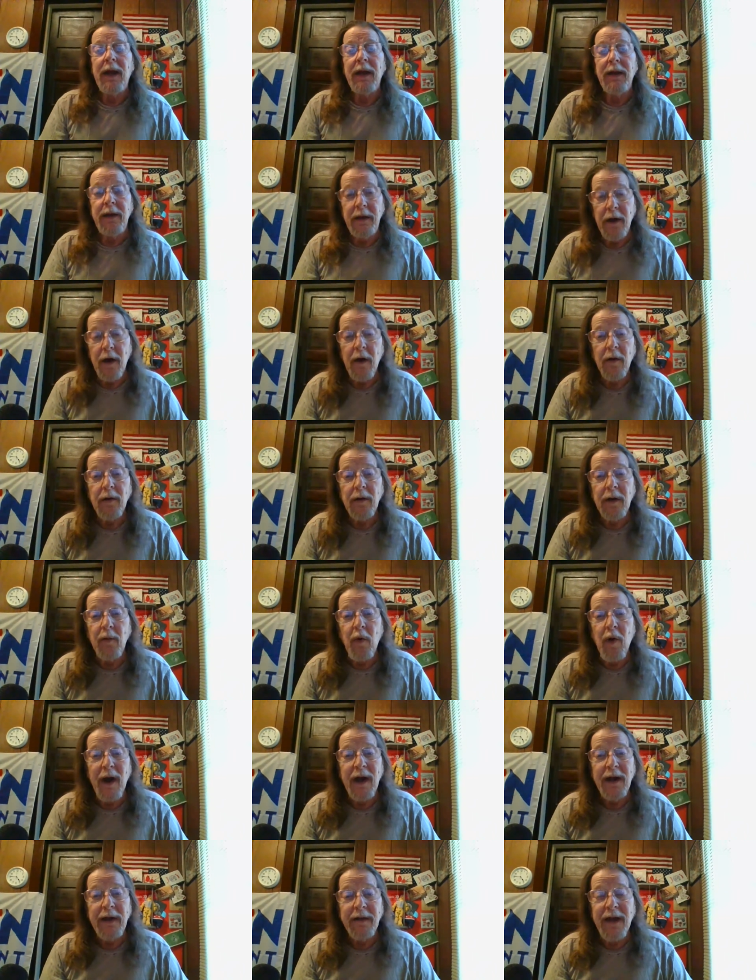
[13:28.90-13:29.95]
And the only
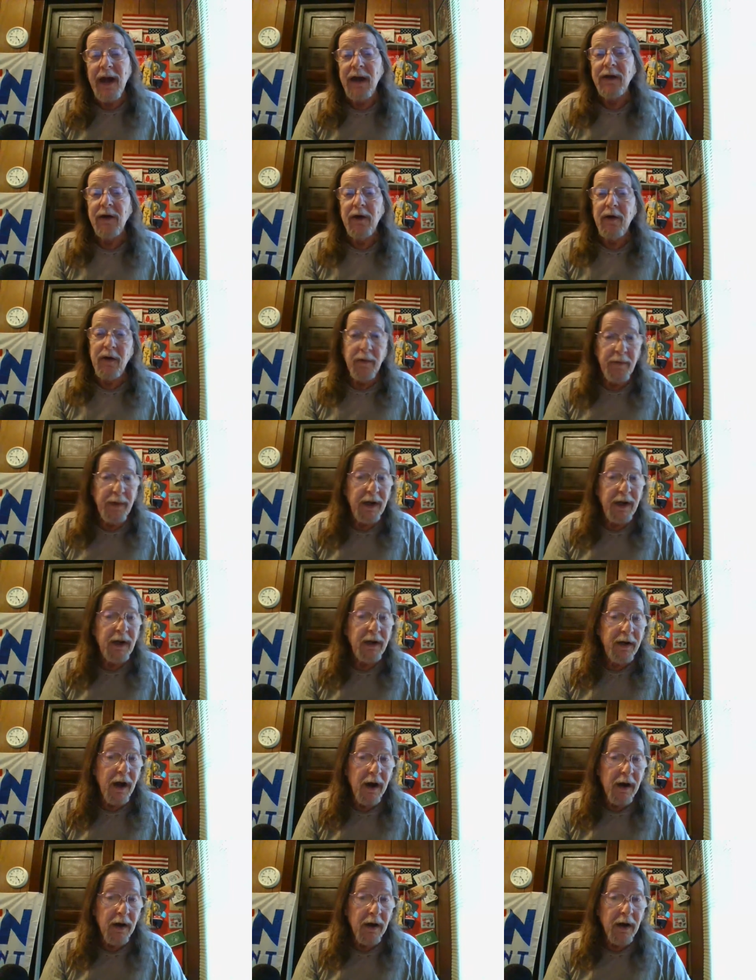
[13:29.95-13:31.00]
way that could have
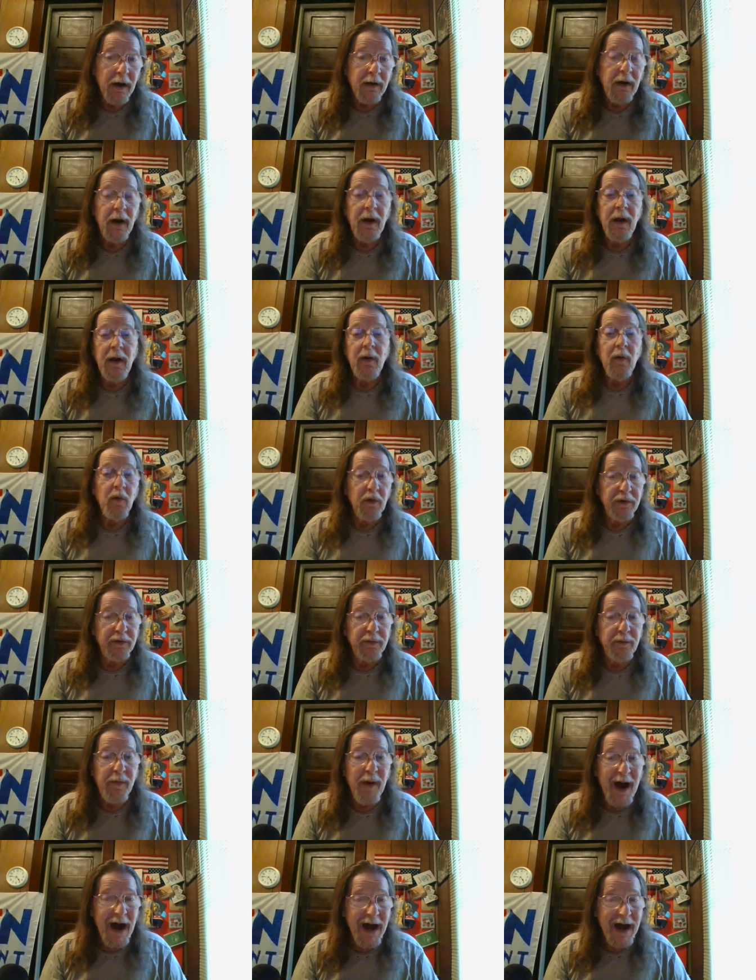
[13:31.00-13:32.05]
been done was
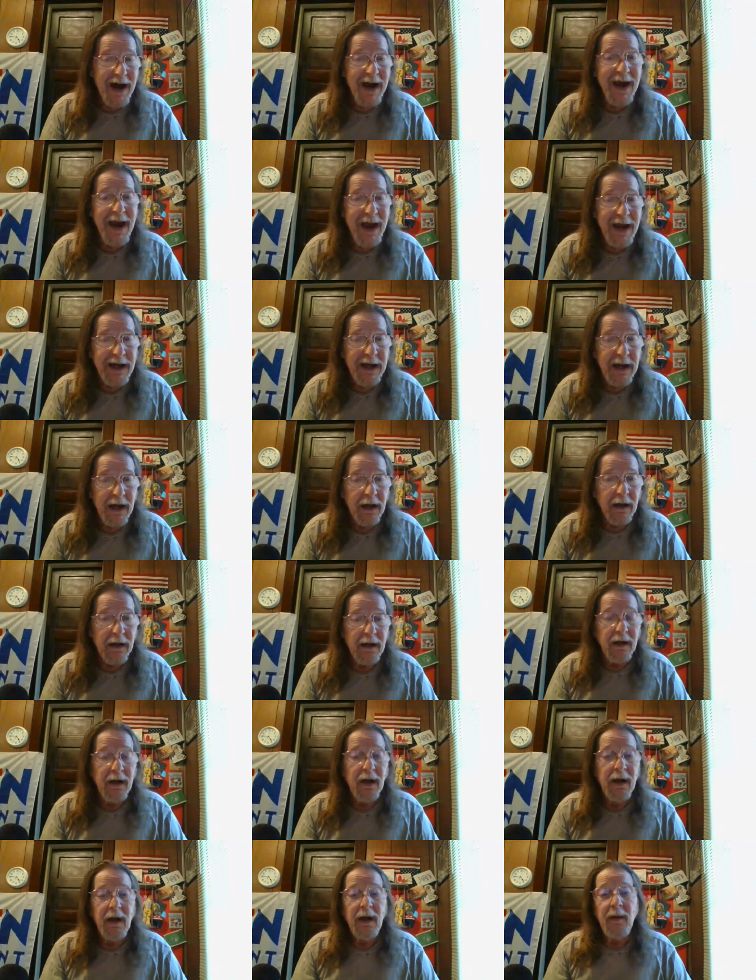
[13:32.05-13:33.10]
by
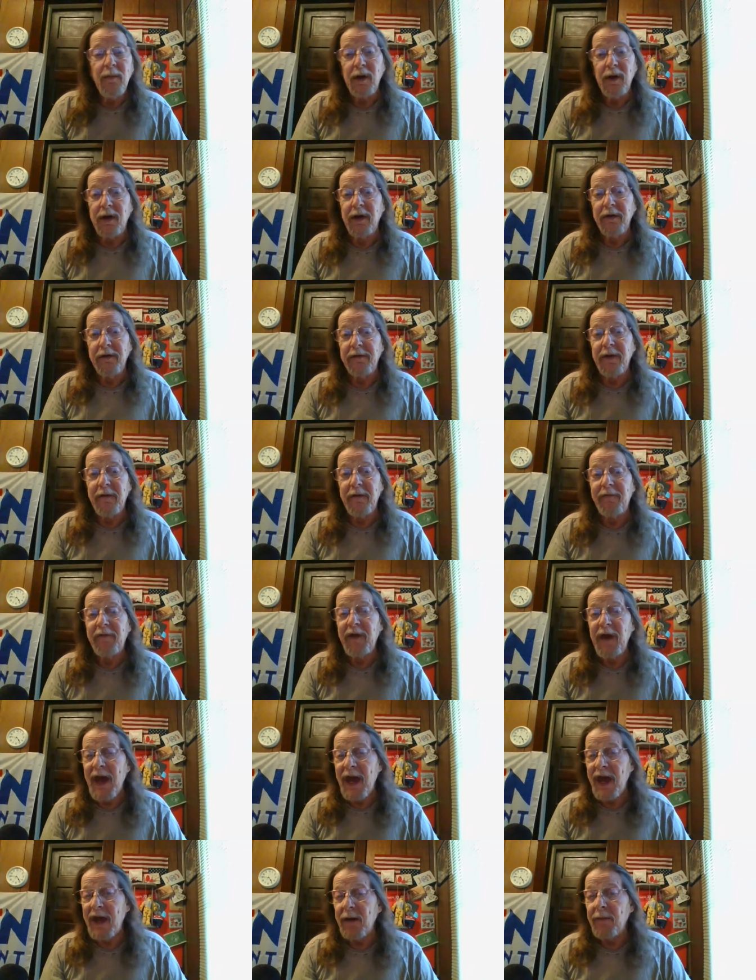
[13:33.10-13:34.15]
hand, because if
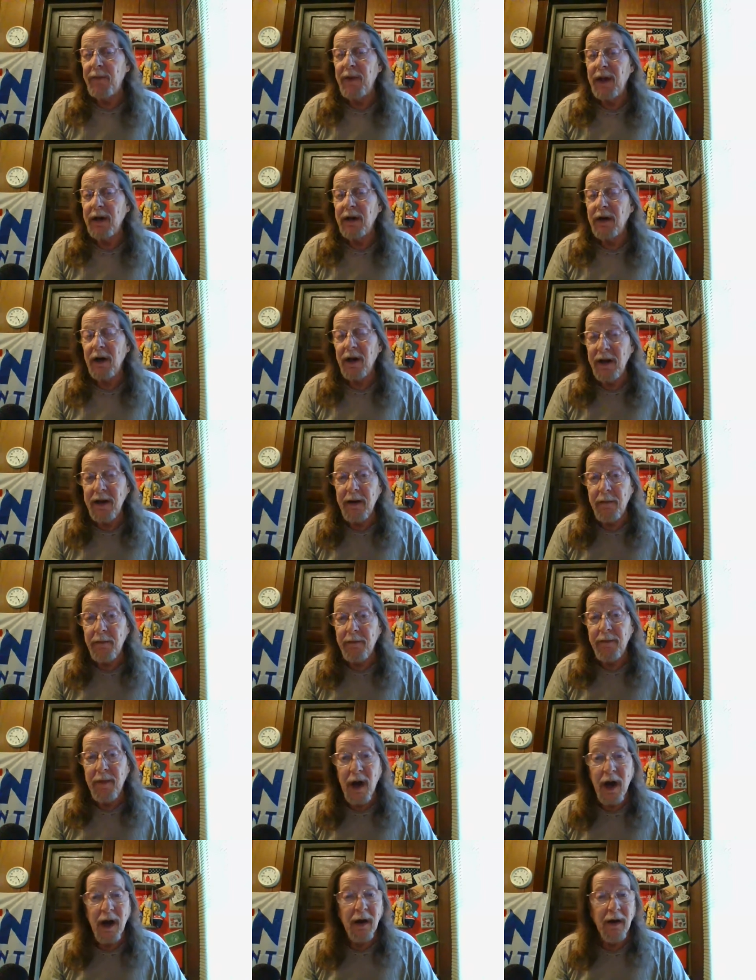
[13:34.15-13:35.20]
it had been clipped
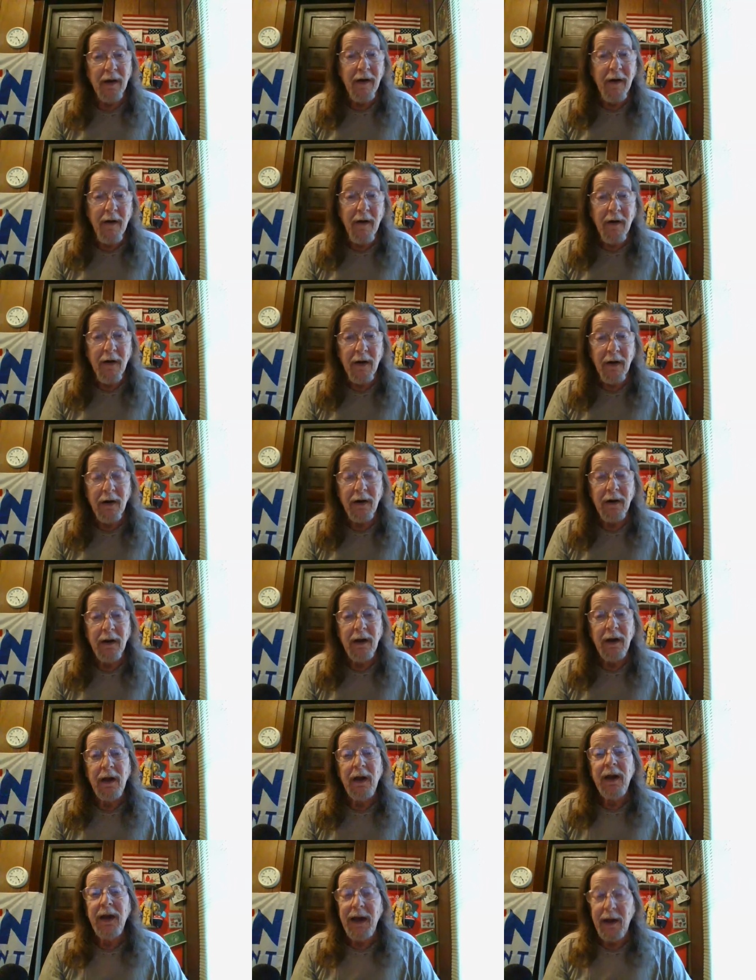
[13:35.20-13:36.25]
by a car,
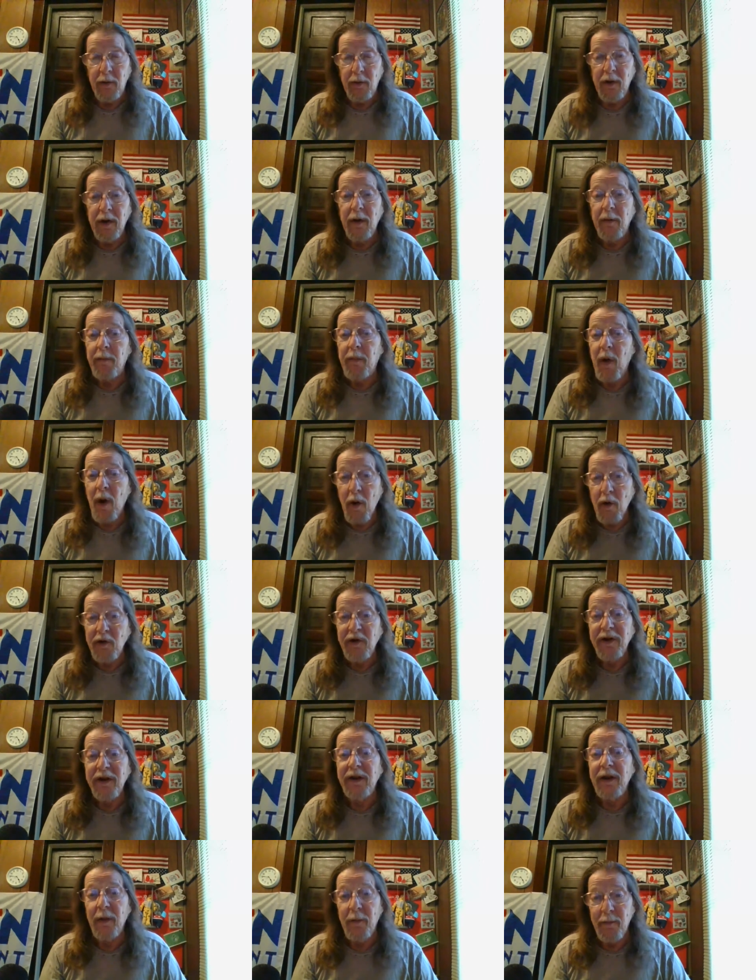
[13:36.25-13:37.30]
it would have
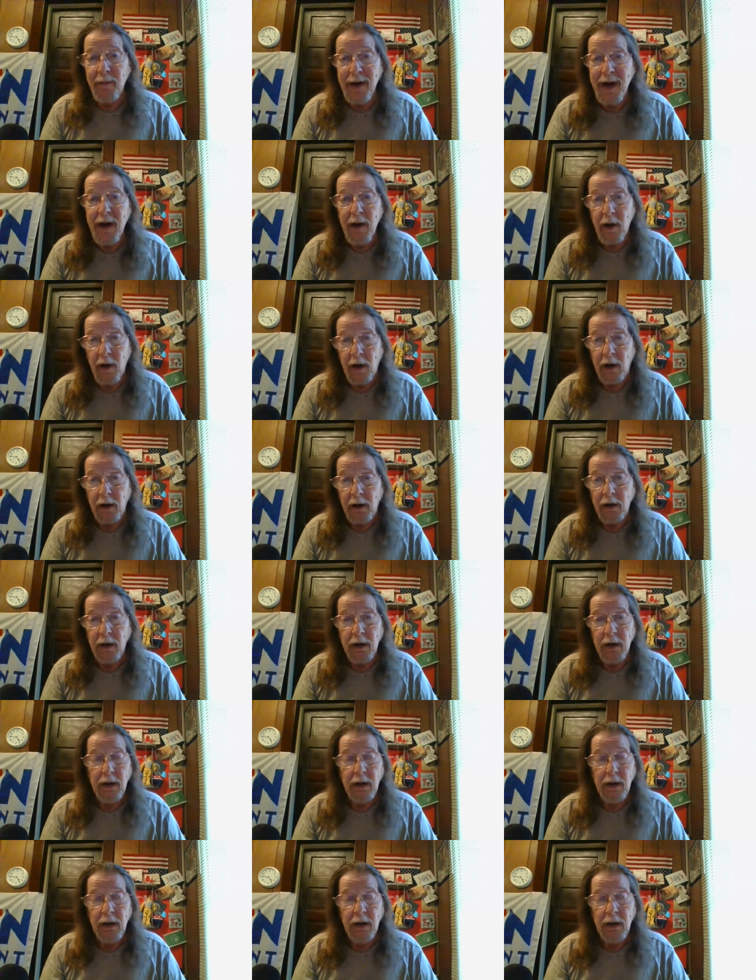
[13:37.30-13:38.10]
broken the mirror.